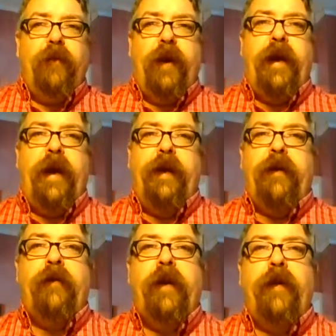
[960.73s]

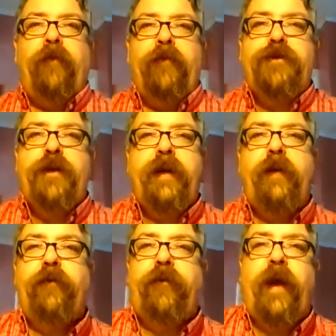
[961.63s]
Again, evolution
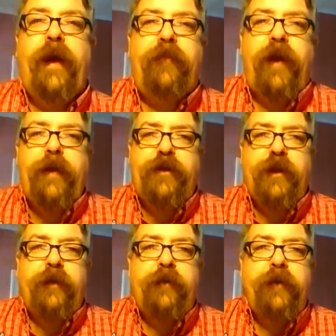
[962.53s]
equals
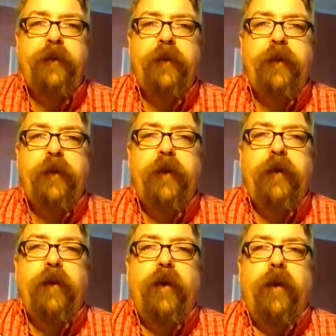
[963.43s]
adaptation.
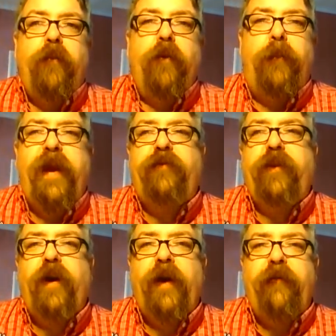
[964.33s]
We're
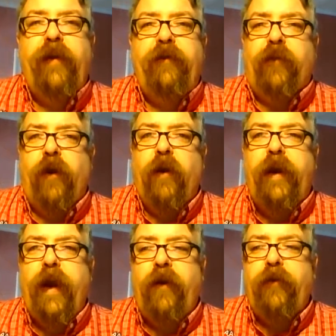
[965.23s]
basing our evidence on
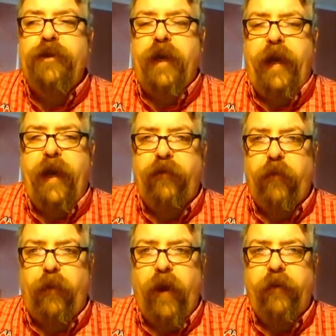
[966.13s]
archaeology and
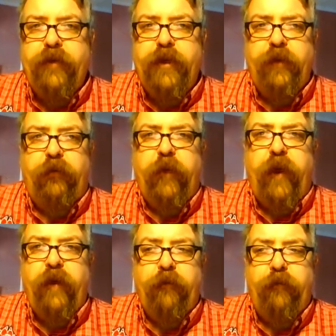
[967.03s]
anthropology, the
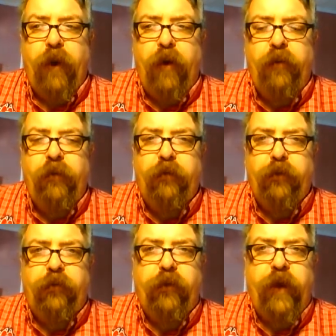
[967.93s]
study of bones,
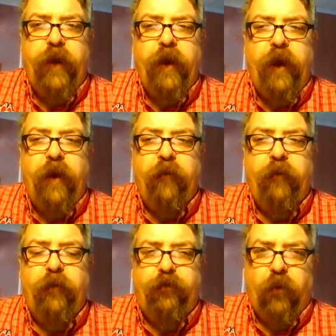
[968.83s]
the study of
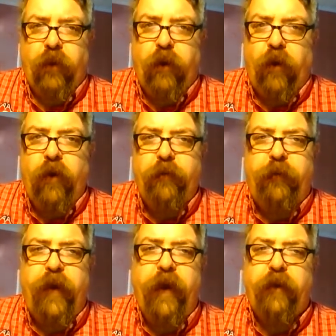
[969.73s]
historic
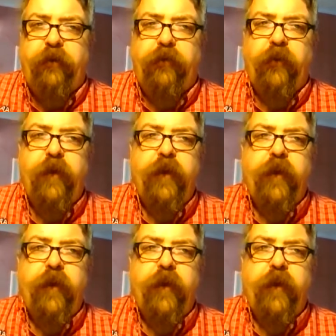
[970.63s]
artifacts.